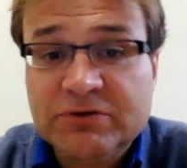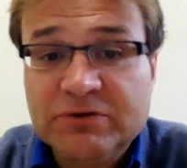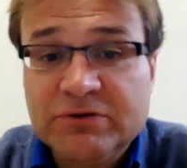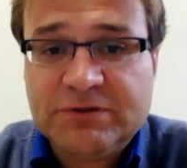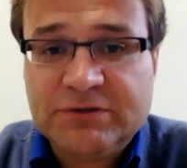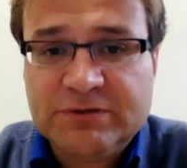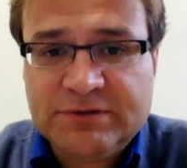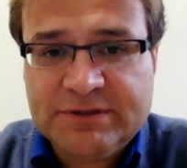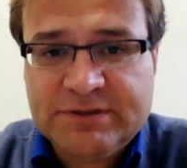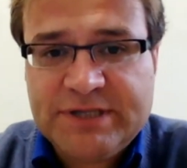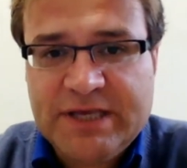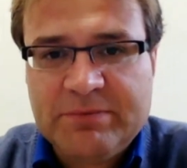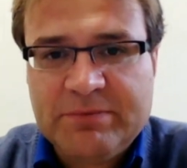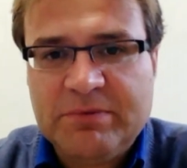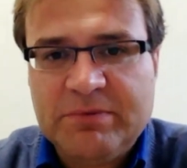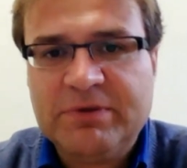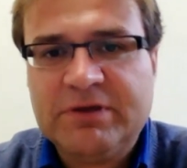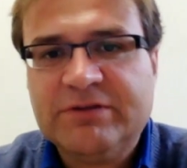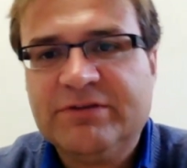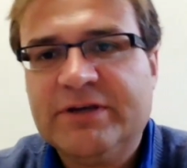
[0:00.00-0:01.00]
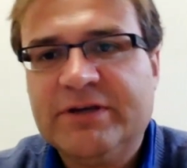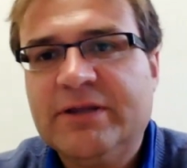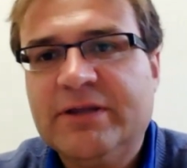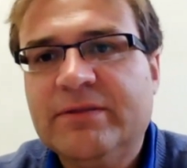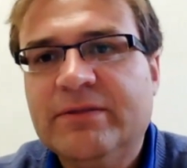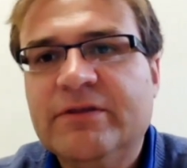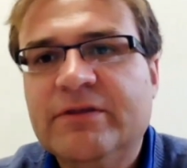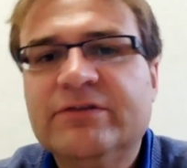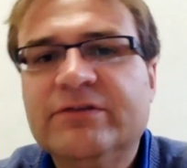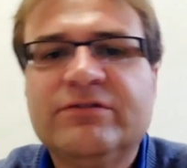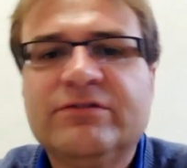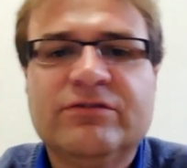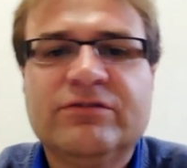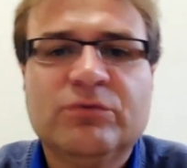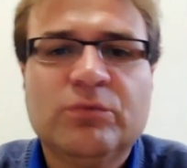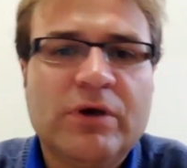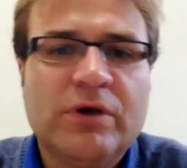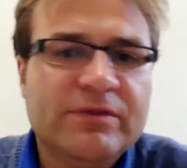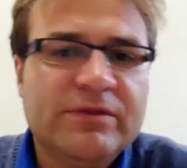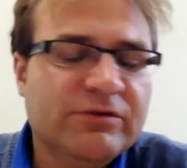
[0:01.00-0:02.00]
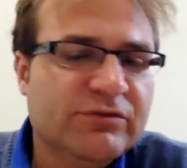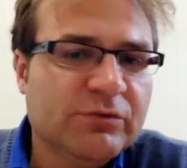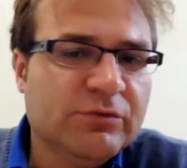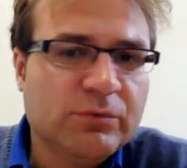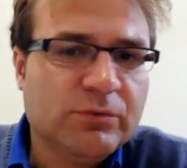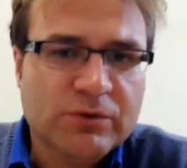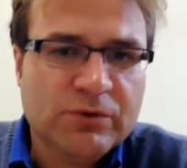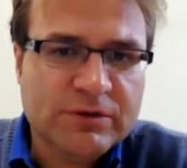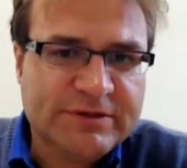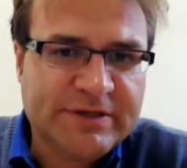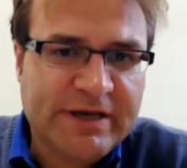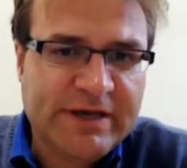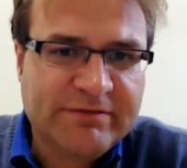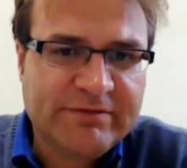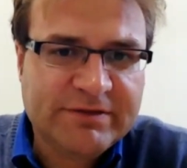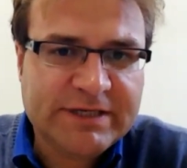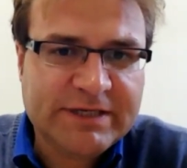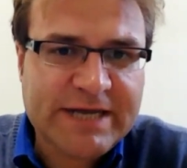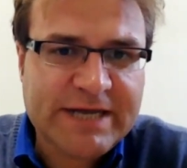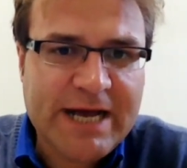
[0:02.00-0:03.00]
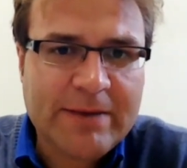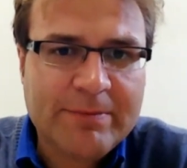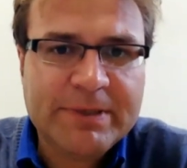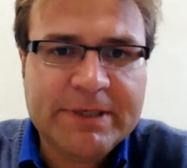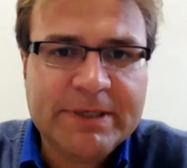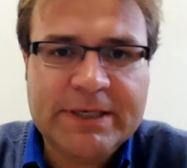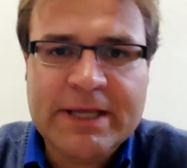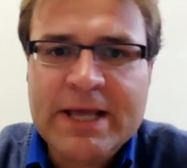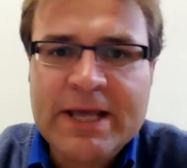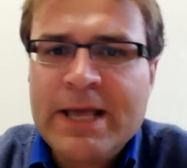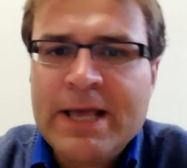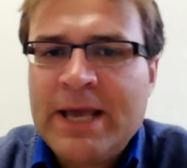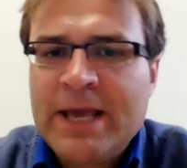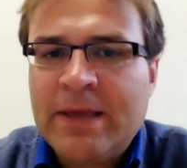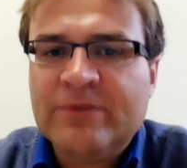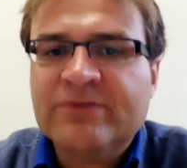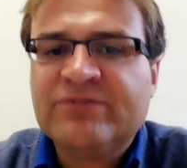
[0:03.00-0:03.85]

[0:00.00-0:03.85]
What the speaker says: personal statement, because again, this is what these awards have in common,